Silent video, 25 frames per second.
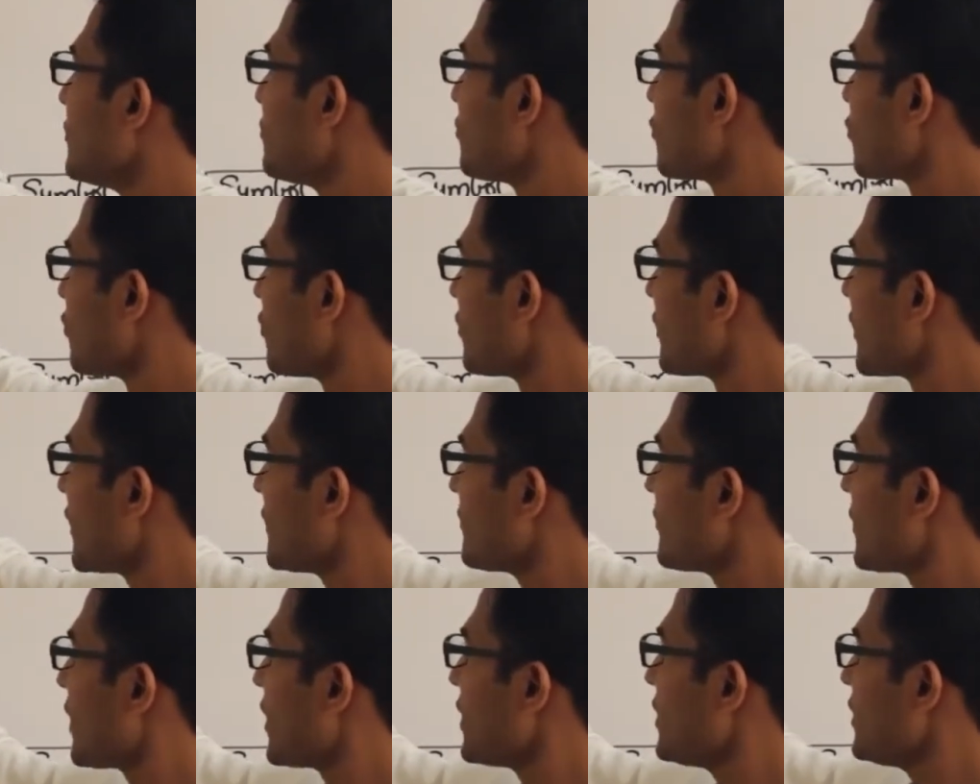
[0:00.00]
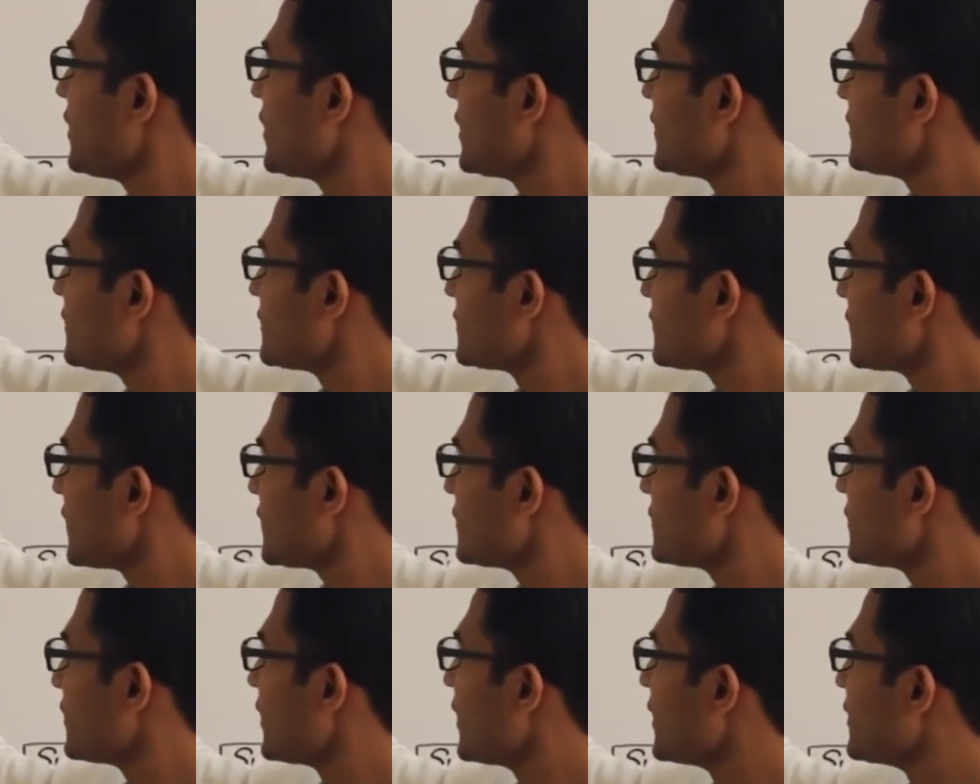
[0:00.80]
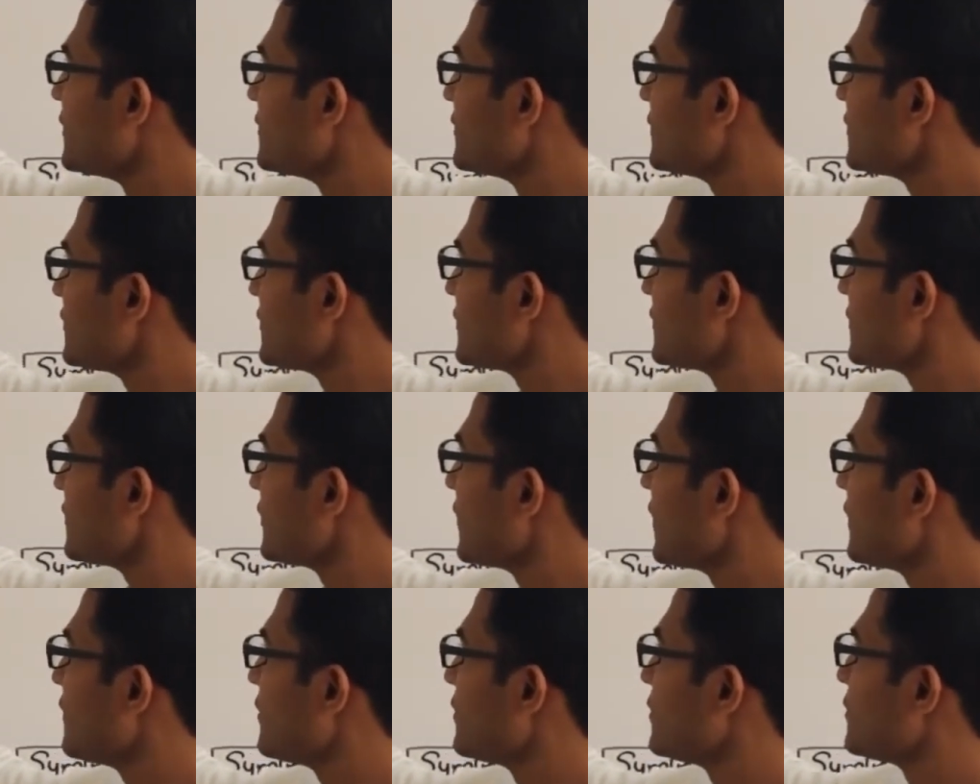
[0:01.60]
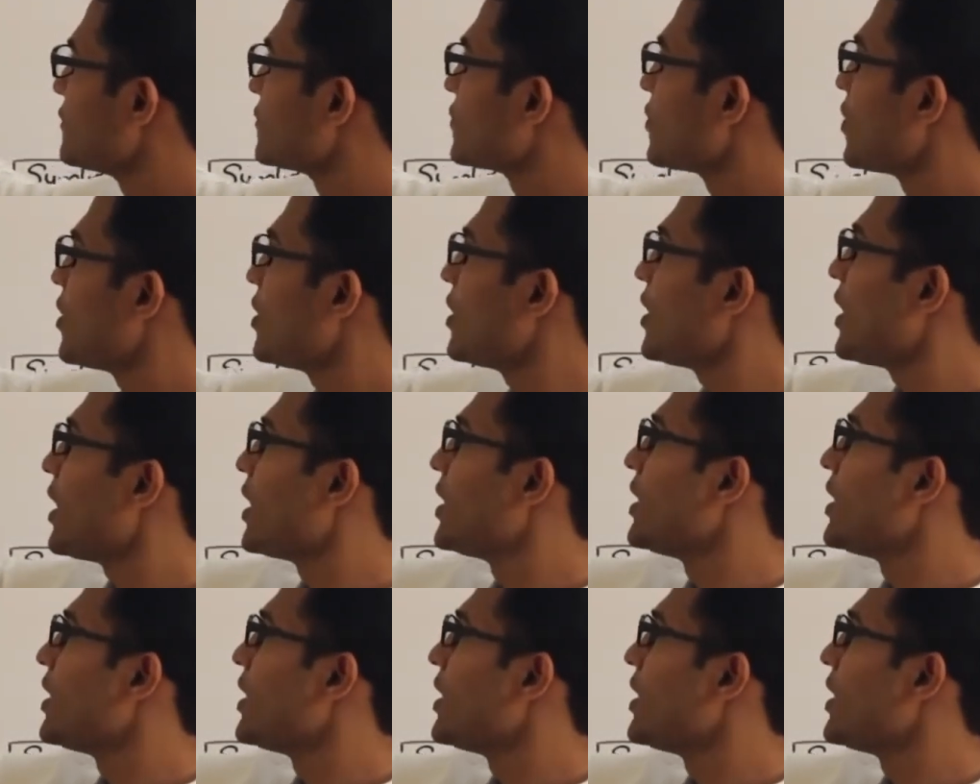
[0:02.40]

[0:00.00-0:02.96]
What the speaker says: a program contains such lines, then it is called